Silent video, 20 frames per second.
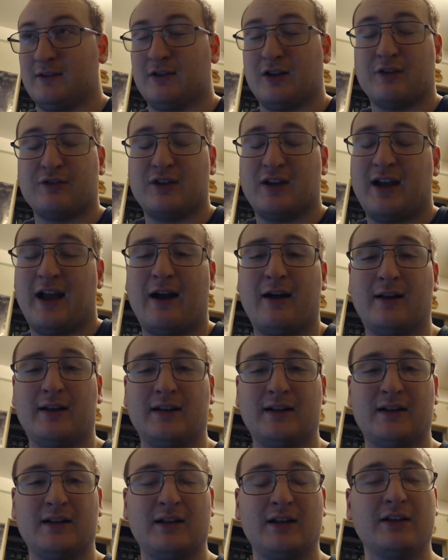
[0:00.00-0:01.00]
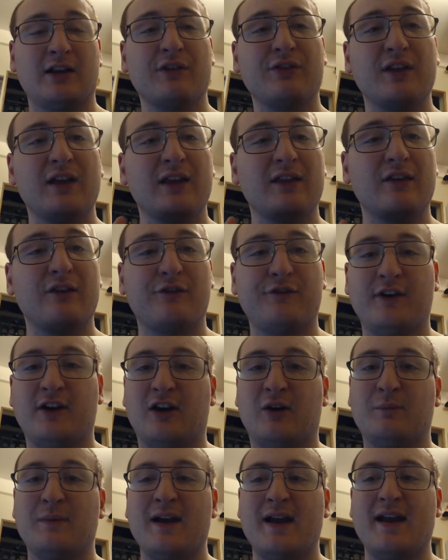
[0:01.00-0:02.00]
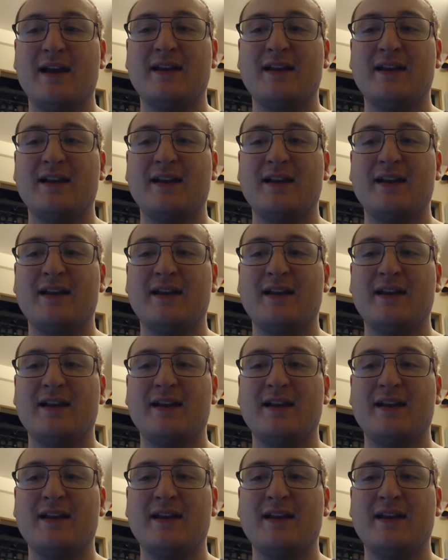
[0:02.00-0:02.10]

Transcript: Nothing on nothing in this film